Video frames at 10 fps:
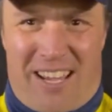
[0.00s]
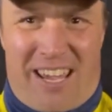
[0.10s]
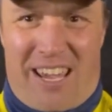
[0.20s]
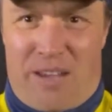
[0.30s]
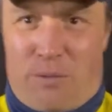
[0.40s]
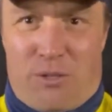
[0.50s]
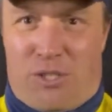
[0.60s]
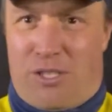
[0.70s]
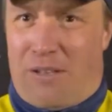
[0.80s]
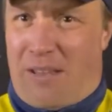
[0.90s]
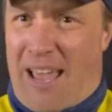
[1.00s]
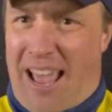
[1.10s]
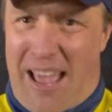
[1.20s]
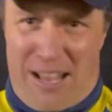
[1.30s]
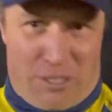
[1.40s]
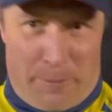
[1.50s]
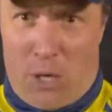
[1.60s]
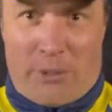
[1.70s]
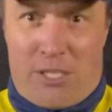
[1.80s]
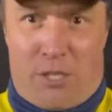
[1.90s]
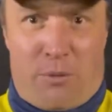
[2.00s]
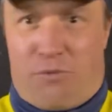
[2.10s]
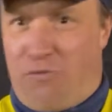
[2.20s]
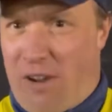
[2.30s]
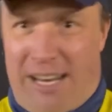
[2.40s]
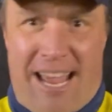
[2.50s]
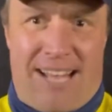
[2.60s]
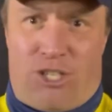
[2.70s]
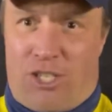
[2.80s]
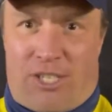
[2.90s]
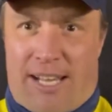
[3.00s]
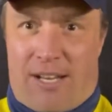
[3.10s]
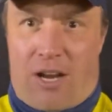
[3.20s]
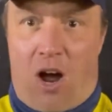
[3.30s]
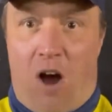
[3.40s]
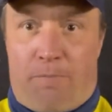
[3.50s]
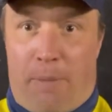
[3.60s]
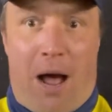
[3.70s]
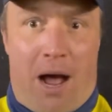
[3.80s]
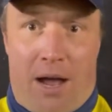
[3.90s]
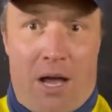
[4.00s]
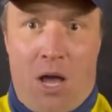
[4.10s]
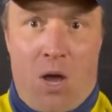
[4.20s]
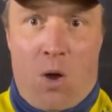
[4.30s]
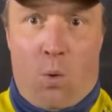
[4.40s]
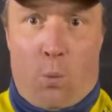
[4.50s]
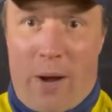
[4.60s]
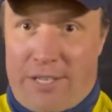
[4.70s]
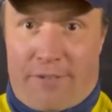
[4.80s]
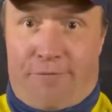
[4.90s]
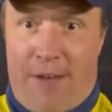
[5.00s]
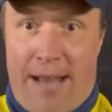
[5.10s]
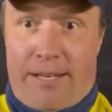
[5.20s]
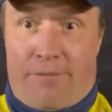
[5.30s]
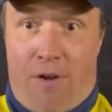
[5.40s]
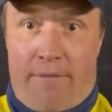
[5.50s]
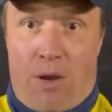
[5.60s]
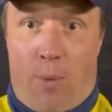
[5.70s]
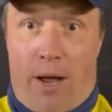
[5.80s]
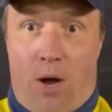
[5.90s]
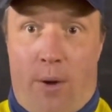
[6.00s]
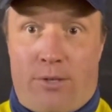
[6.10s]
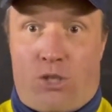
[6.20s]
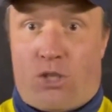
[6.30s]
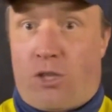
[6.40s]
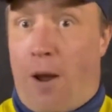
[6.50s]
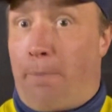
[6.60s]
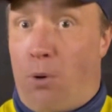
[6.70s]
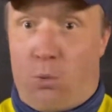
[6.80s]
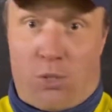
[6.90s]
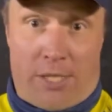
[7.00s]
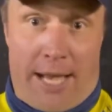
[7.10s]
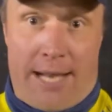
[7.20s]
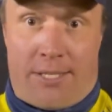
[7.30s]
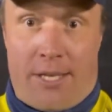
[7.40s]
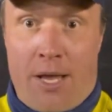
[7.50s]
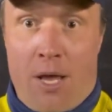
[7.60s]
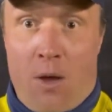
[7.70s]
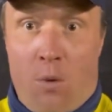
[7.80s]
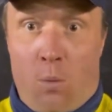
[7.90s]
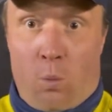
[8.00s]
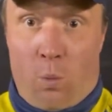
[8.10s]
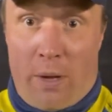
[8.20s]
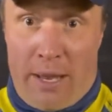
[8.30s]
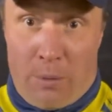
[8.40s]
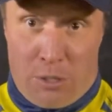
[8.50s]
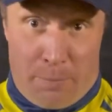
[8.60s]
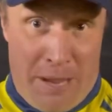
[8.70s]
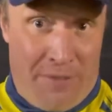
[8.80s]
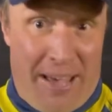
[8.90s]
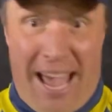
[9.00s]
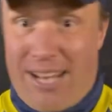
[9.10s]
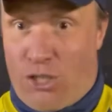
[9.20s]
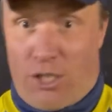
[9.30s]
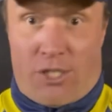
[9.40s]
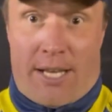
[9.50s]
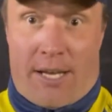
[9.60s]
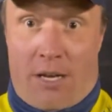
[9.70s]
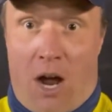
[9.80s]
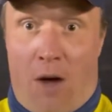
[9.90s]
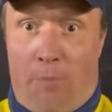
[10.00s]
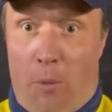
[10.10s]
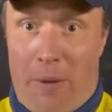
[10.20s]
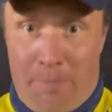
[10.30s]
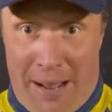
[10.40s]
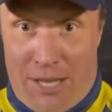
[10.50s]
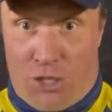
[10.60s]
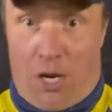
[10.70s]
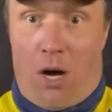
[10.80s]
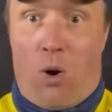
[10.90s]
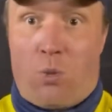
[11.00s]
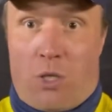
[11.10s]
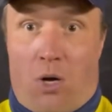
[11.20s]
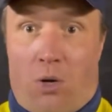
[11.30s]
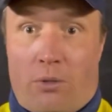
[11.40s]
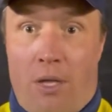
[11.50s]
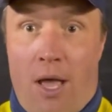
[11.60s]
it was, to be honest, it was really edgy second half, but we defended very well. And just like Paul said, it was a bit of an edgy second half, but we managed to hold on.